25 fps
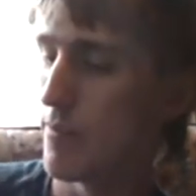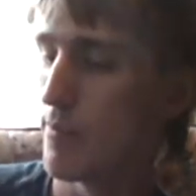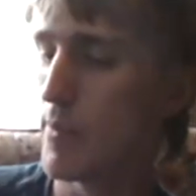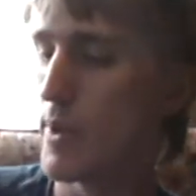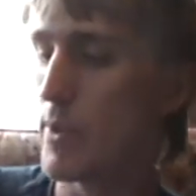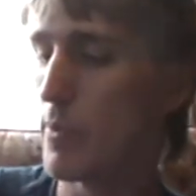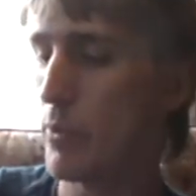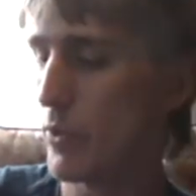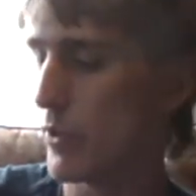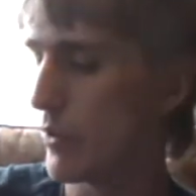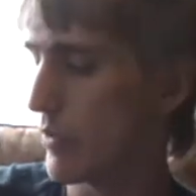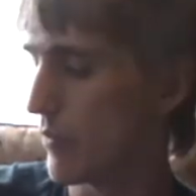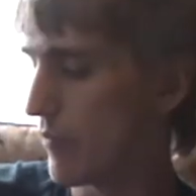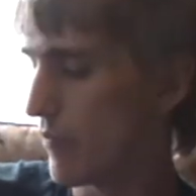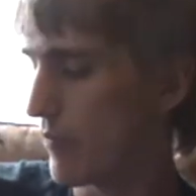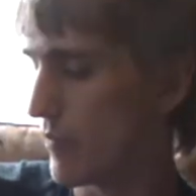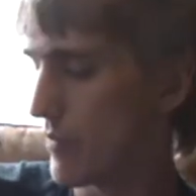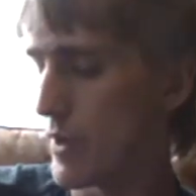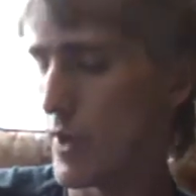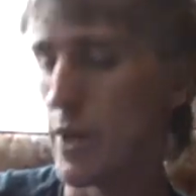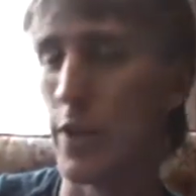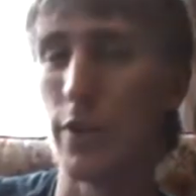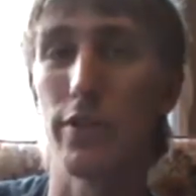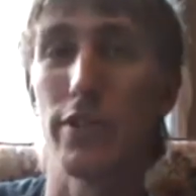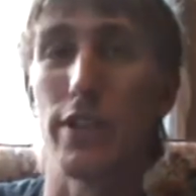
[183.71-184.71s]
People
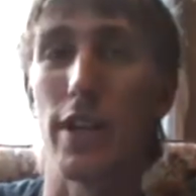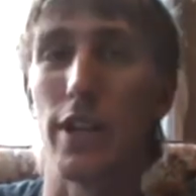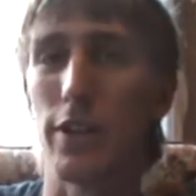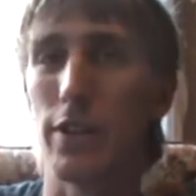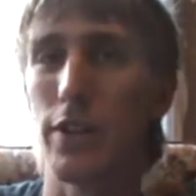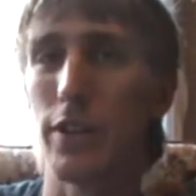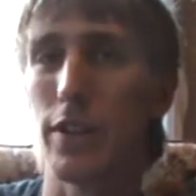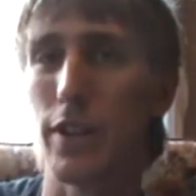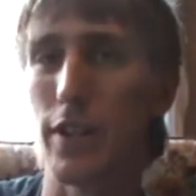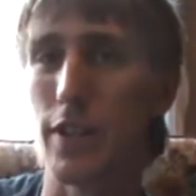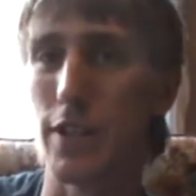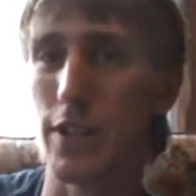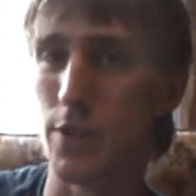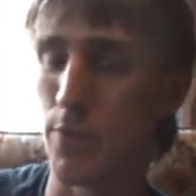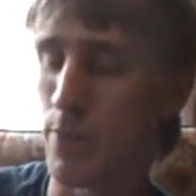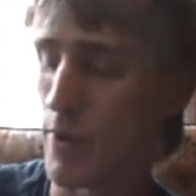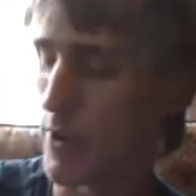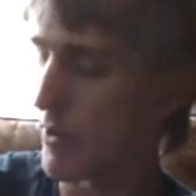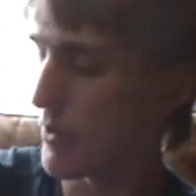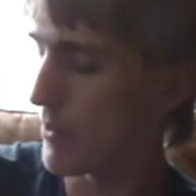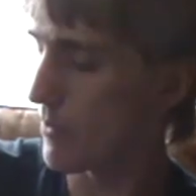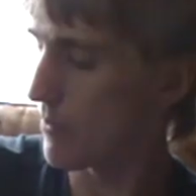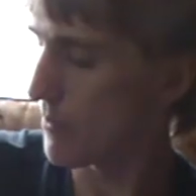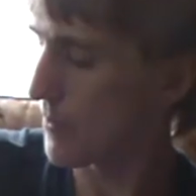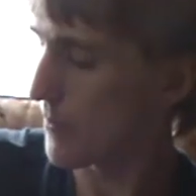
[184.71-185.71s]
have, said good things
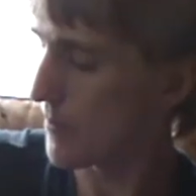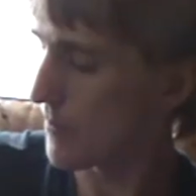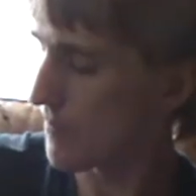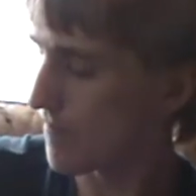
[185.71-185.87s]
about it.